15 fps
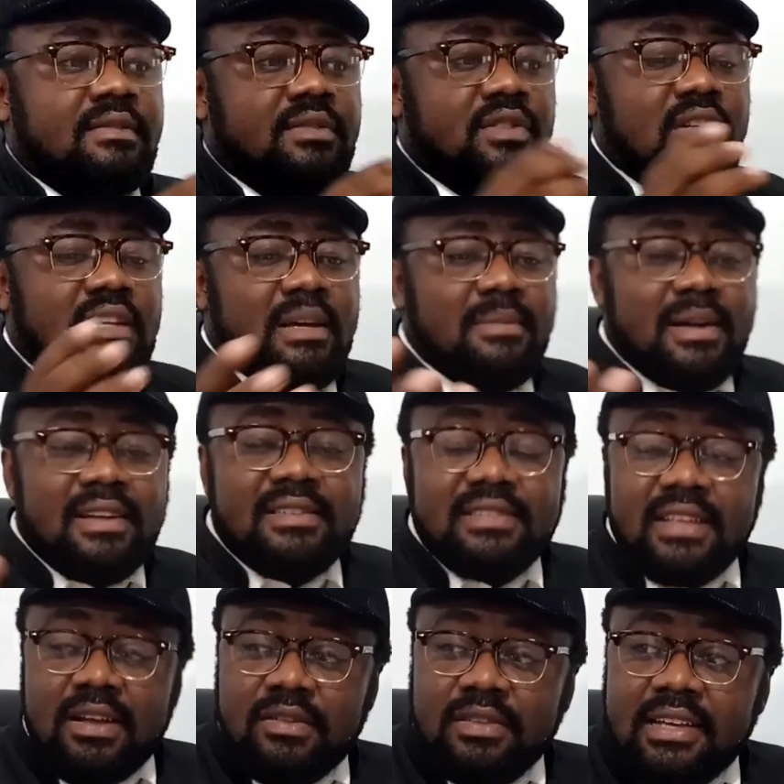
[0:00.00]
Talked about
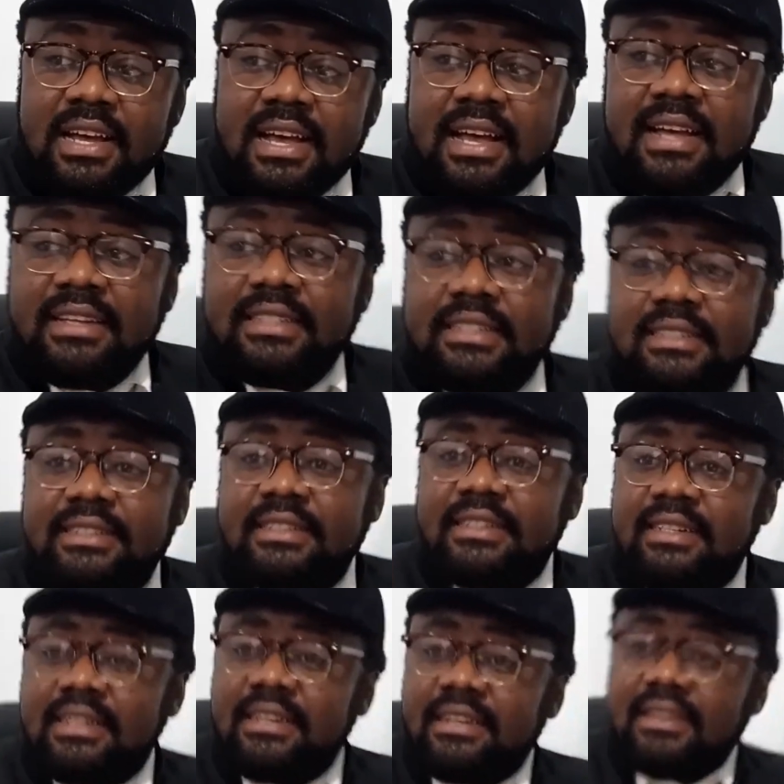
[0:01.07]
sound card,
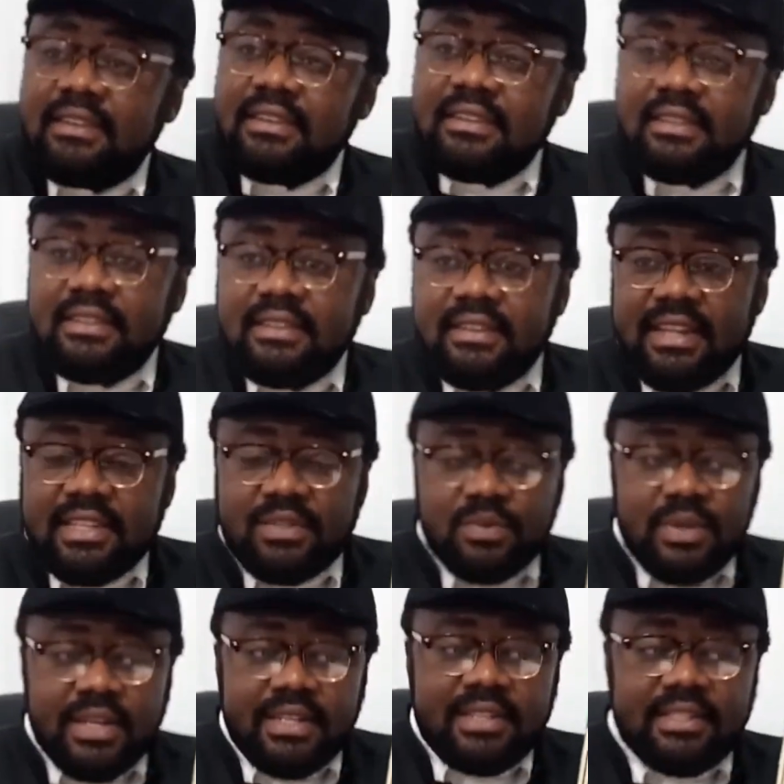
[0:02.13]

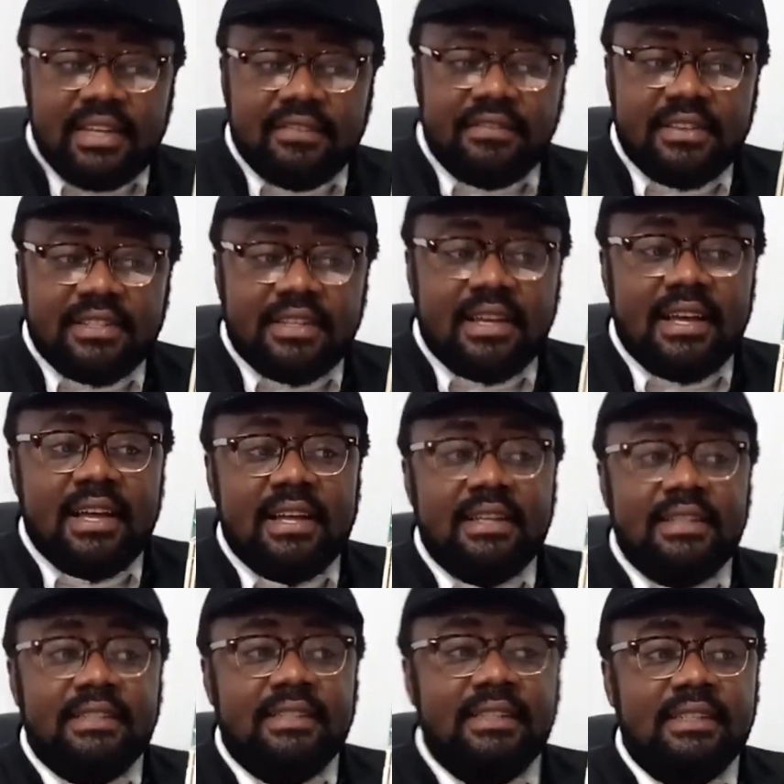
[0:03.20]
network interface
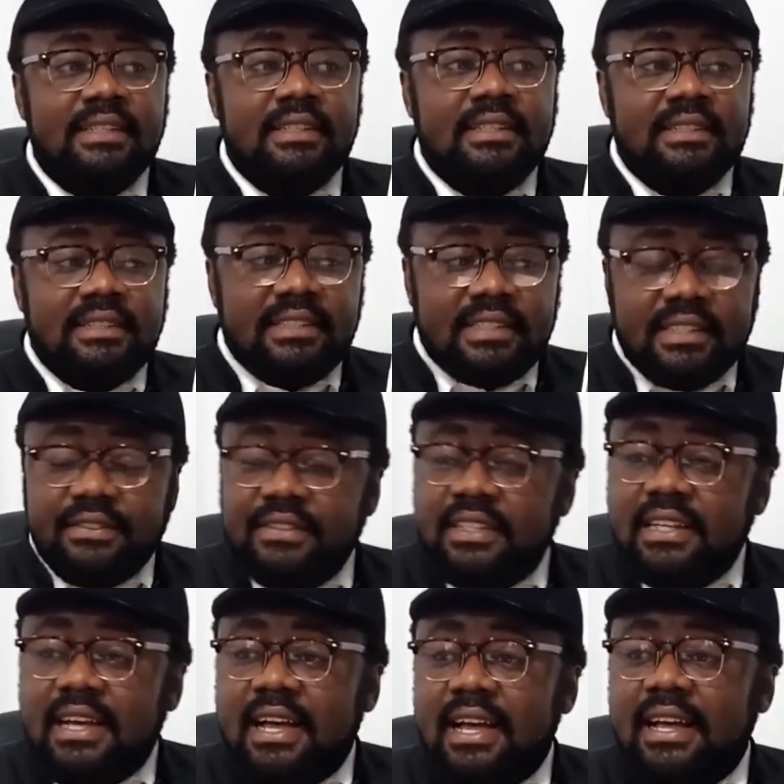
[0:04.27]
card, TV
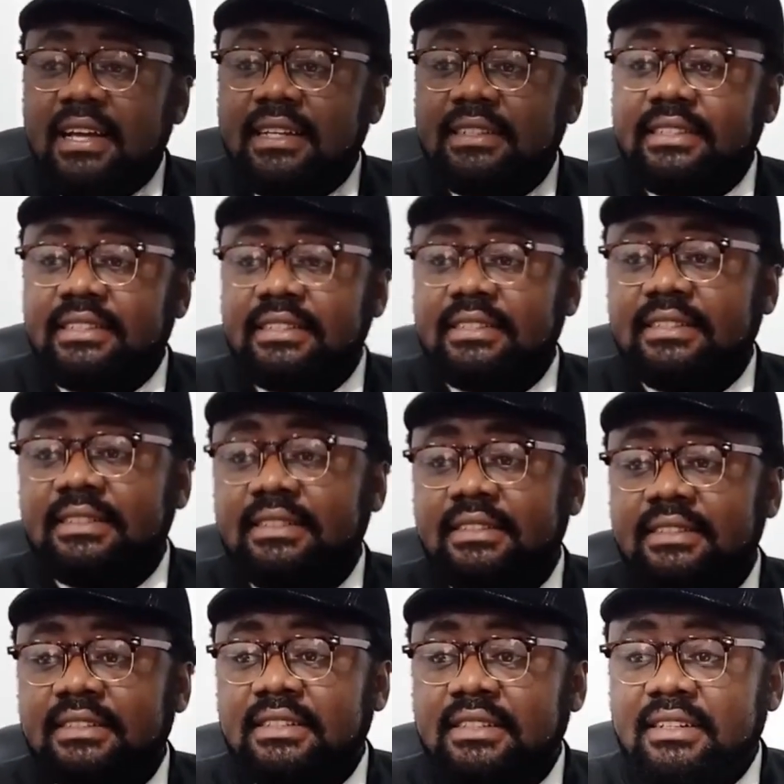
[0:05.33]
card,
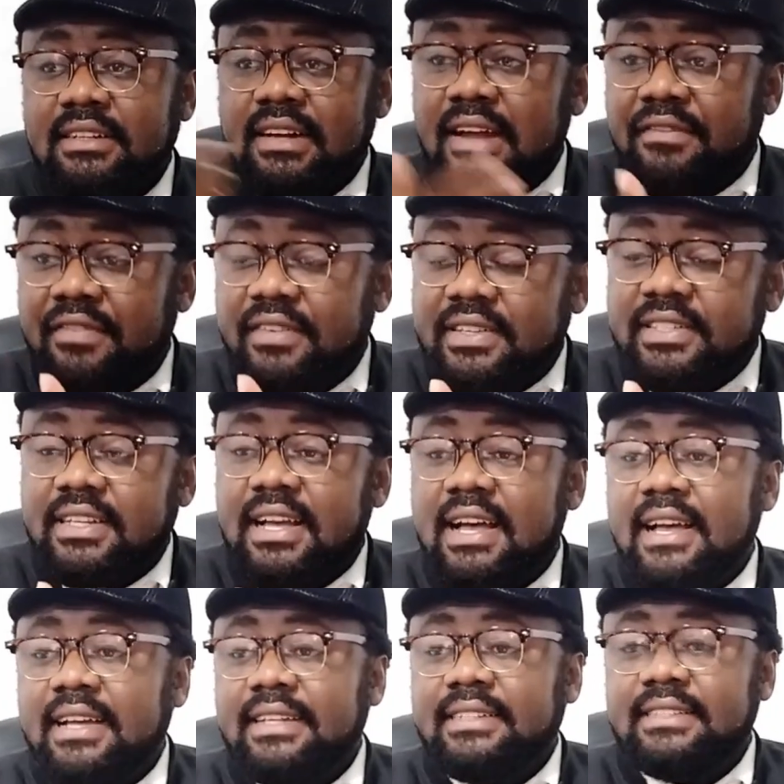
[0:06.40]
graphics
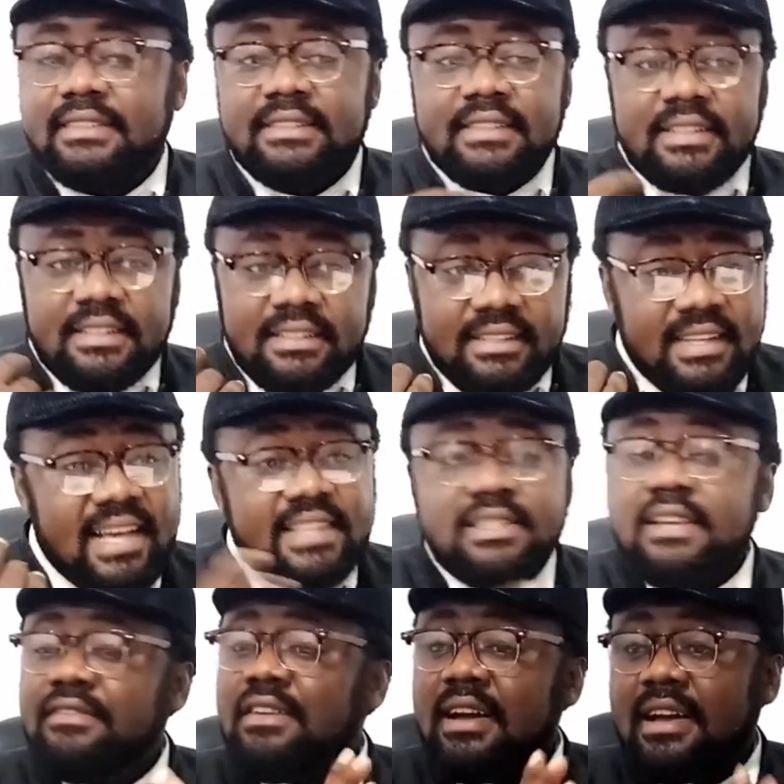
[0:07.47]
card. There are
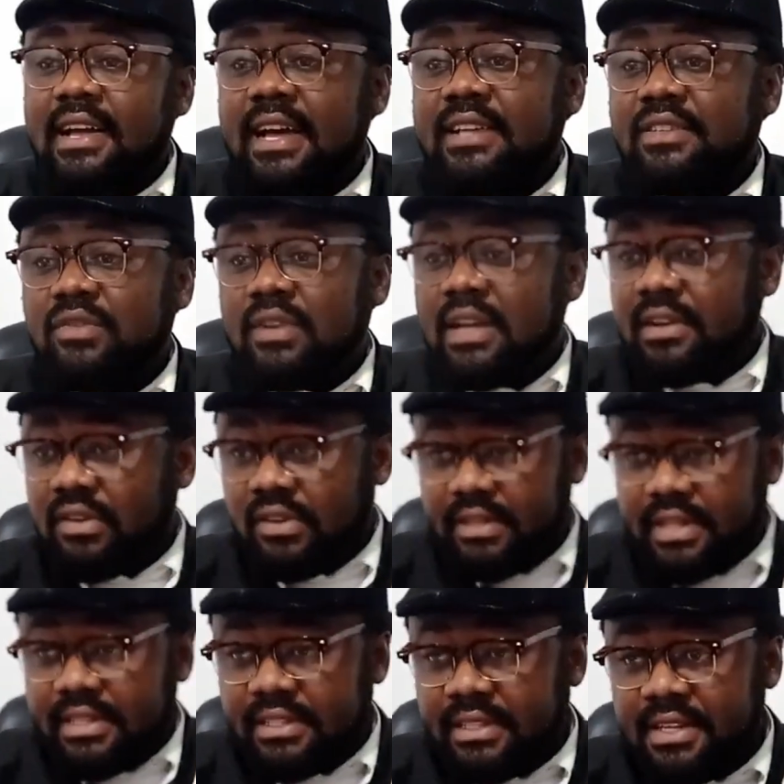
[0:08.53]
several cards you can
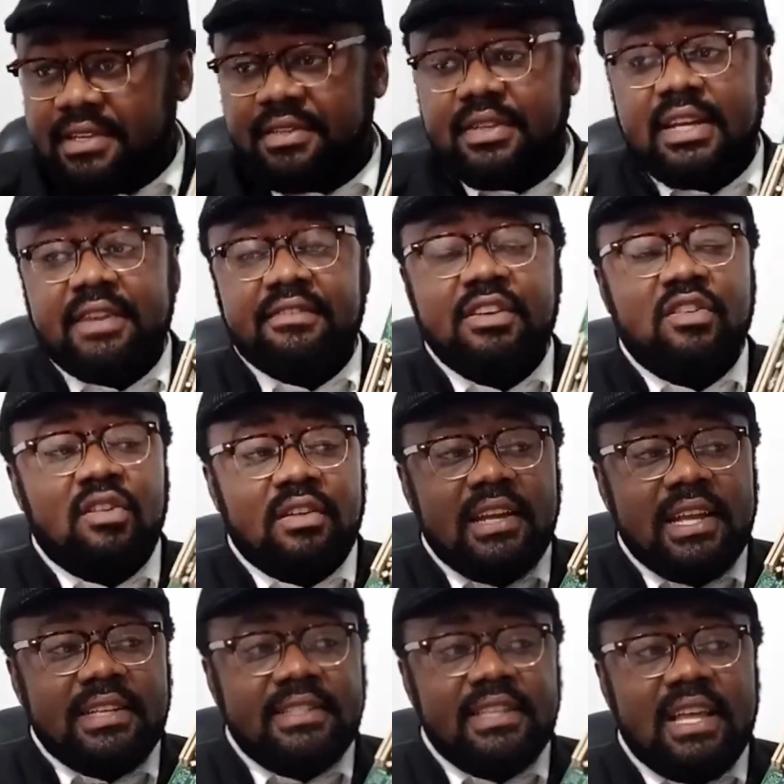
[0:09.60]
connect. You can even
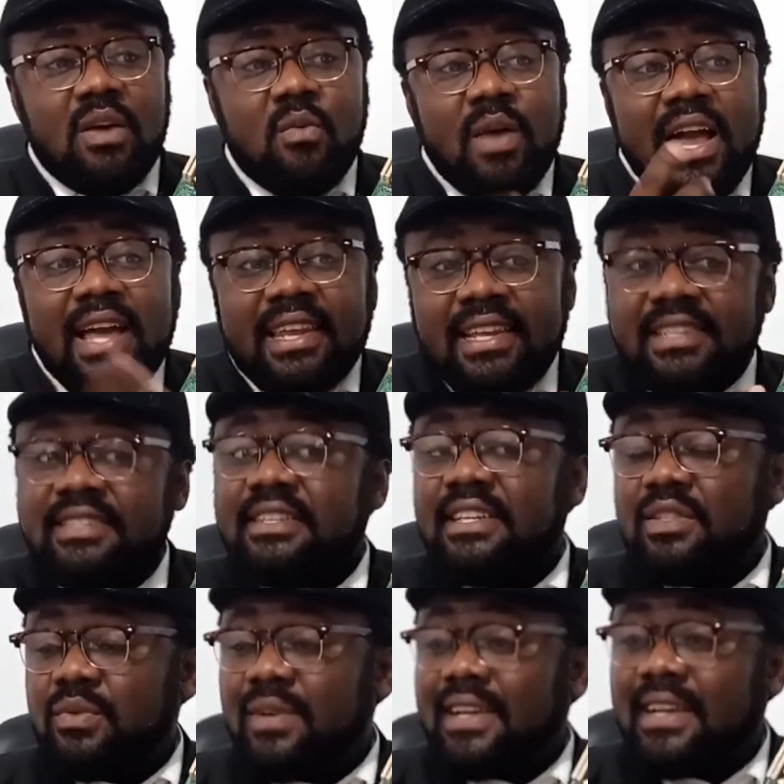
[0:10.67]
connect a wireless
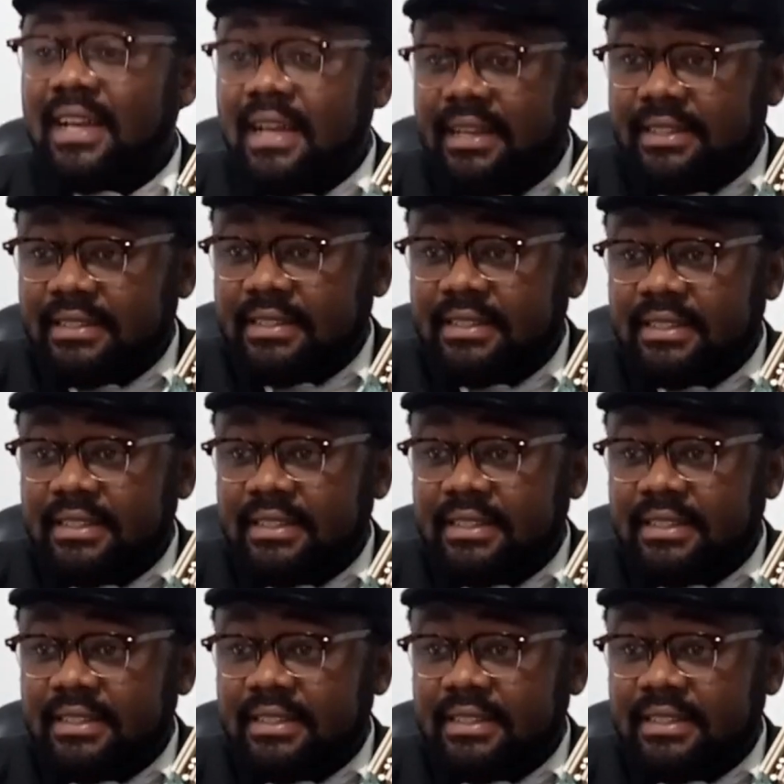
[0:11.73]
network card.